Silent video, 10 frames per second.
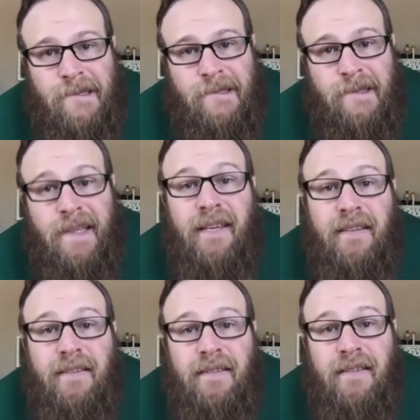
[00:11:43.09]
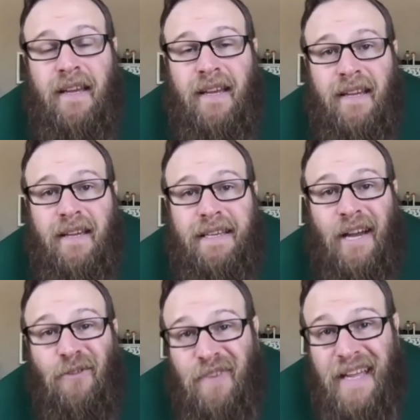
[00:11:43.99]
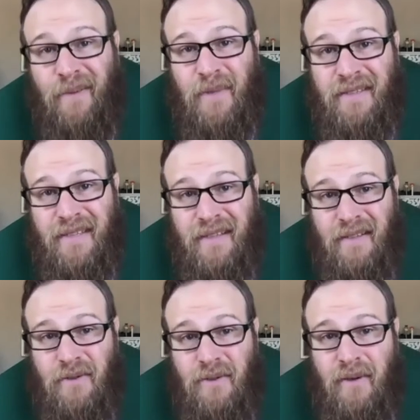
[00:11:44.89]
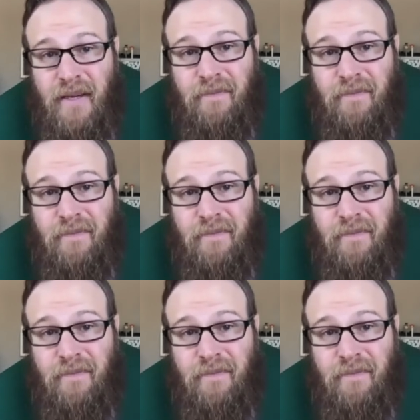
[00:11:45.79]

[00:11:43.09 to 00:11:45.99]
This is how families get destroyed